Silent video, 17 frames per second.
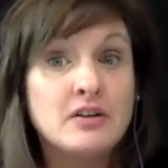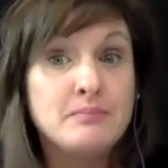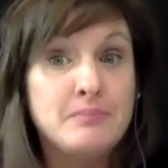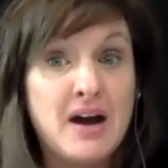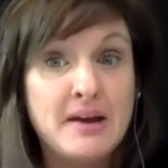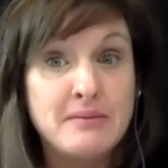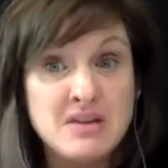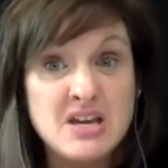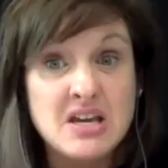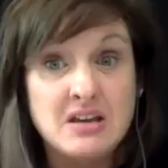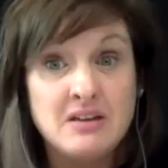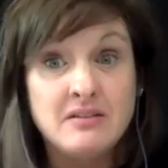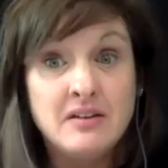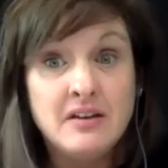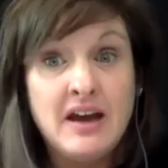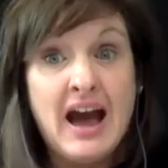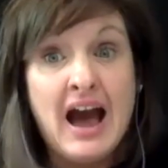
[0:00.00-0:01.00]
by me.
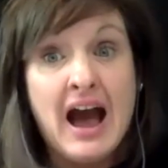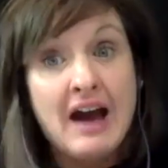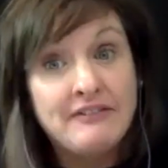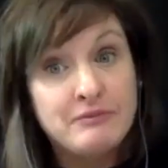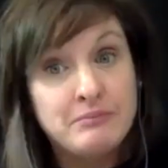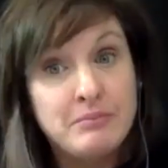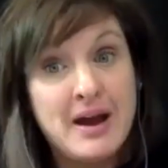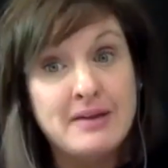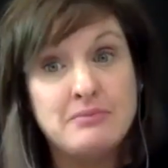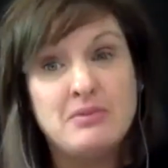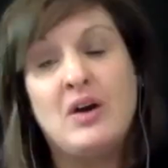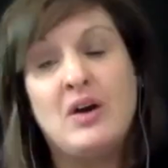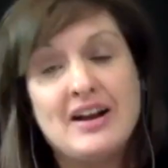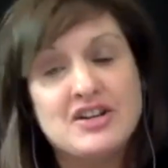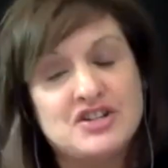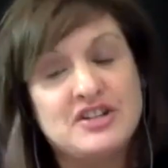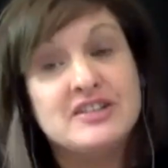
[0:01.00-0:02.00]

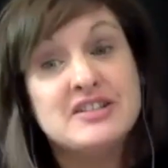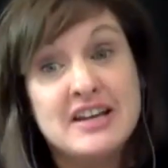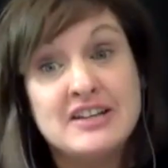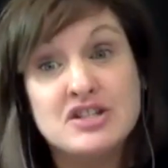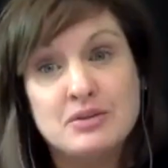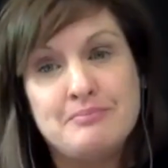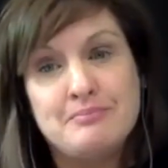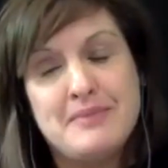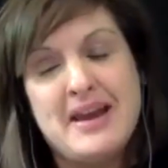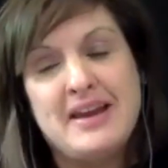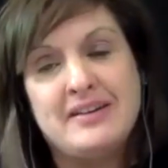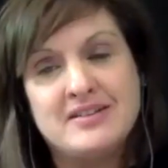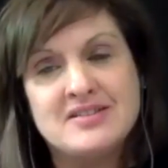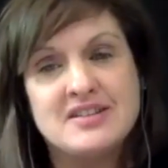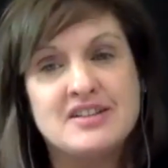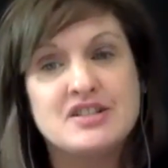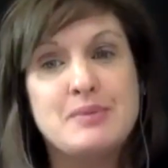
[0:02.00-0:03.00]
It's a maintenance
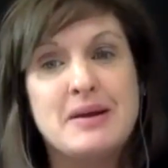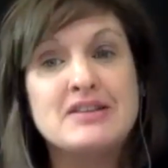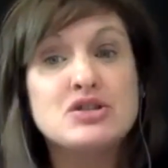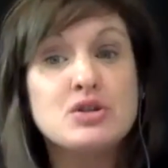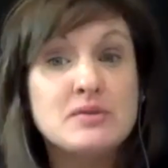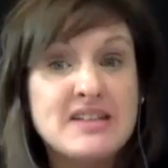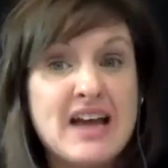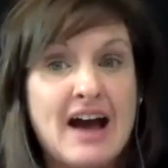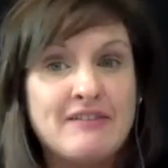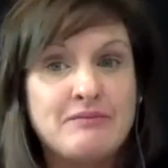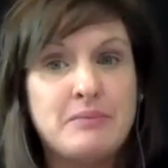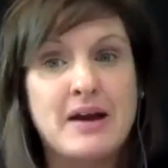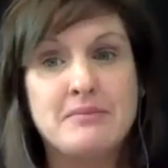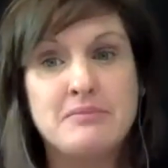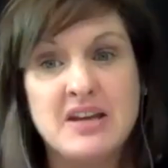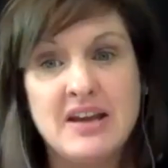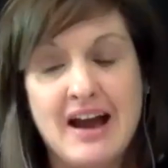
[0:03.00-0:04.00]
expense, so it's half by
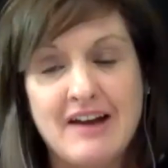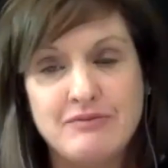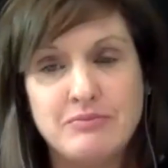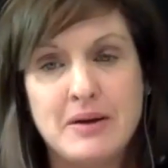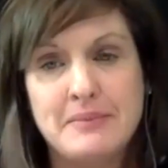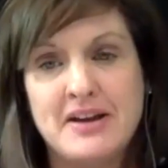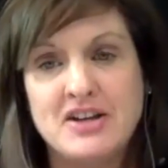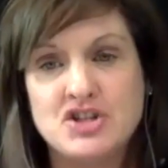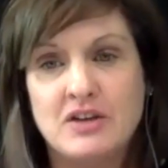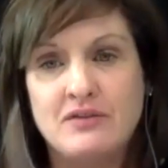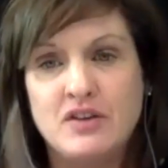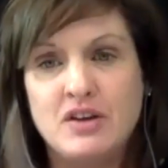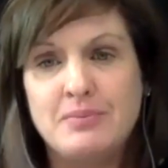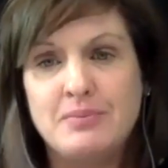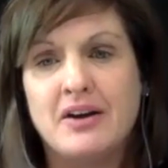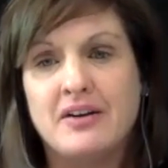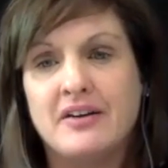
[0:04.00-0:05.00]
me, half by my JV
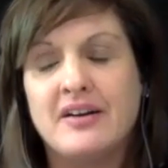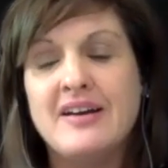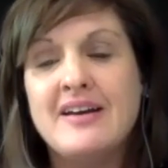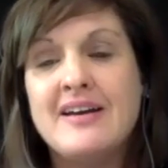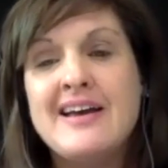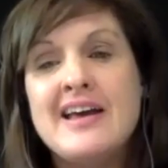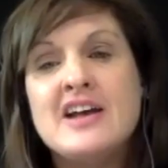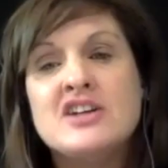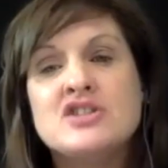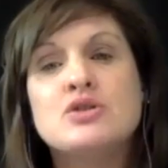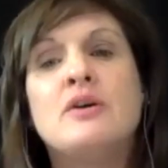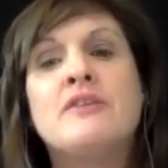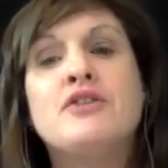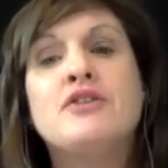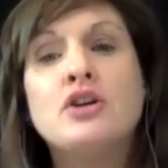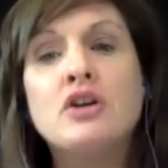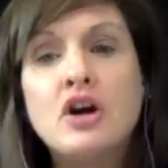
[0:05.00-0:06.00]
partner. So if
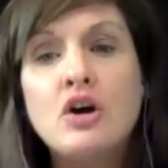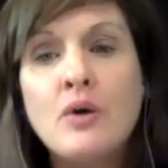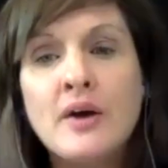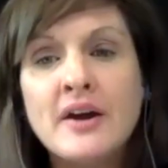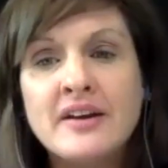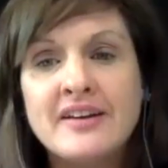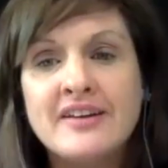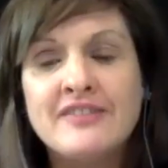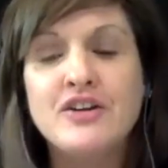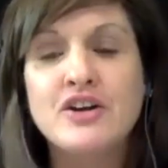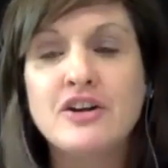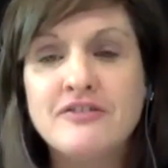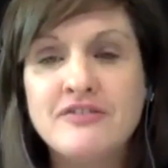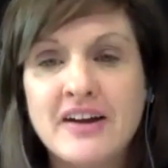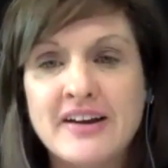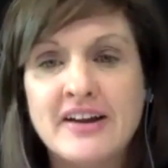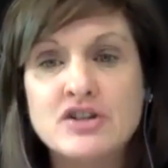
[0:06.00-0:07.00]
you're a
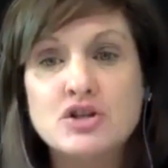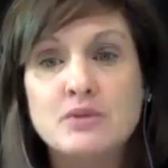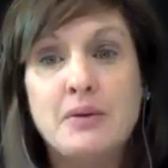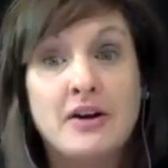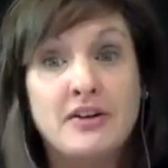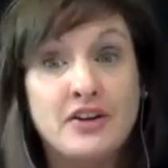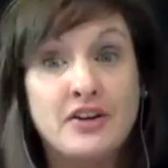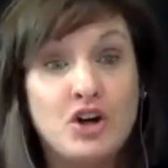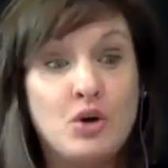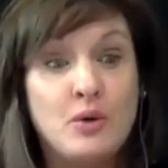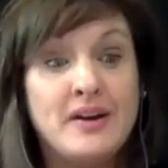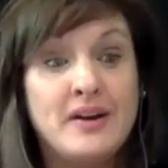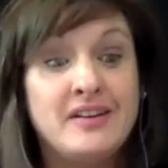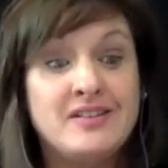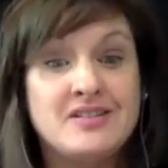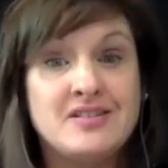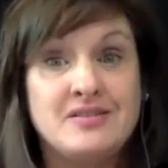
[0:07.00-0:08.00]
financial partner going
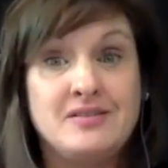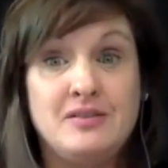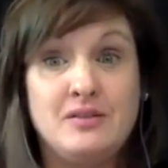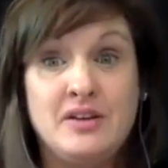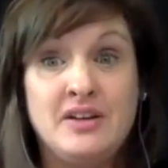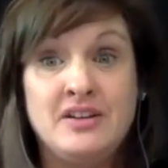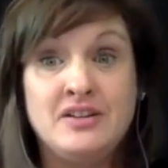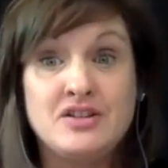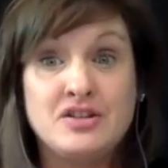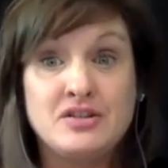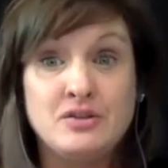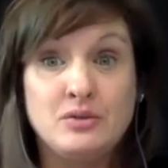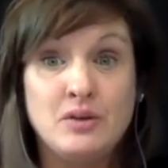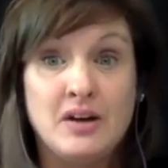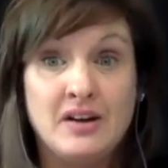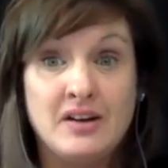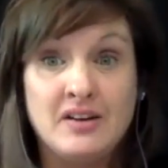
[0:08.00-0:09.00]
into
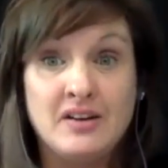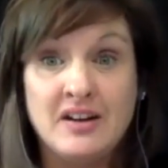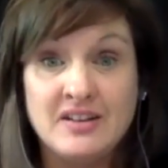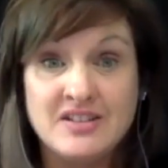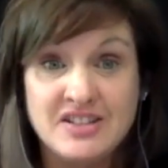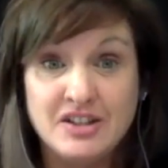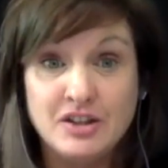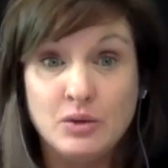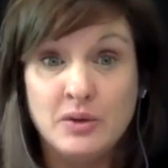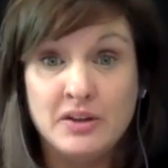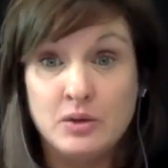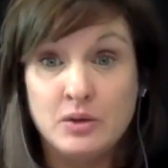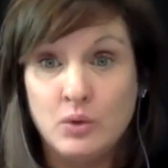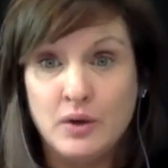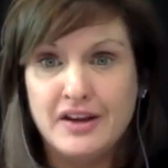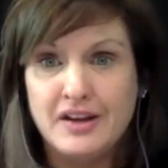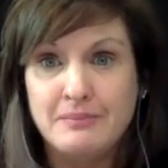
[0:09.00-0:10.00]
a deal with a
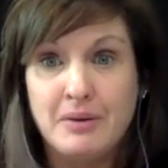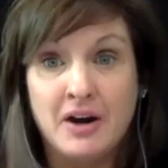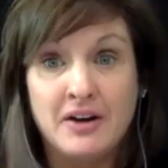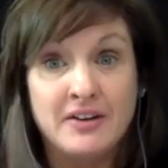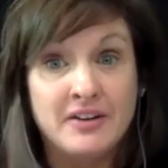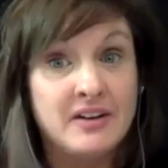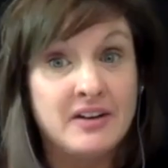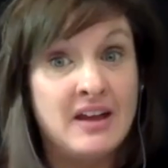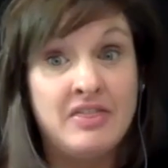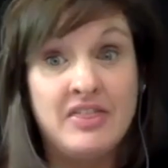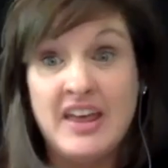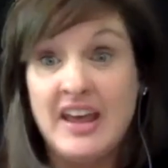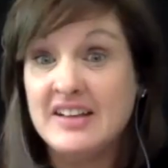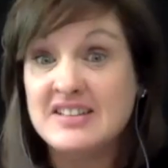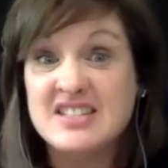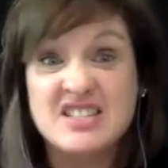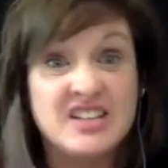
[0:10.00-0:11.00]
working partner and they
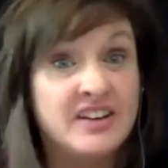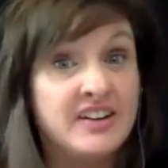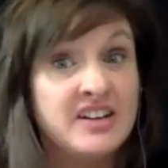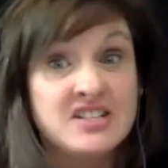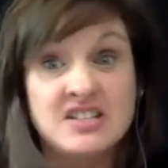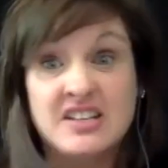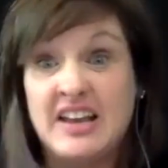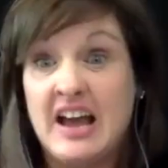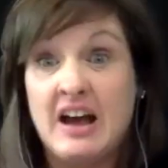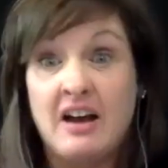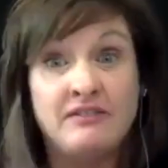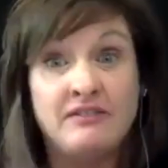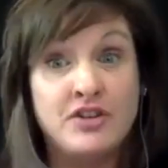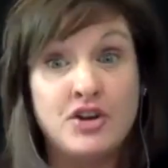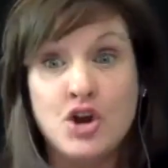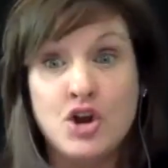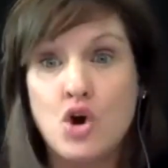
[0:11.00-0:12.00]
seriously have
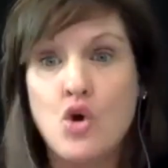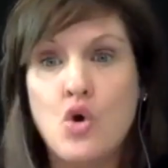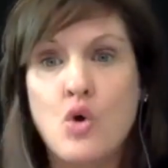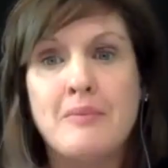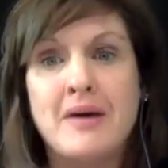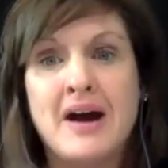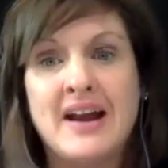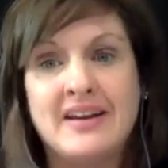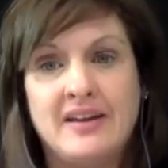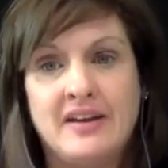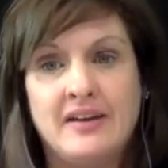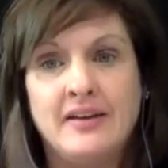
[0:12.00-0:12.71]
no money,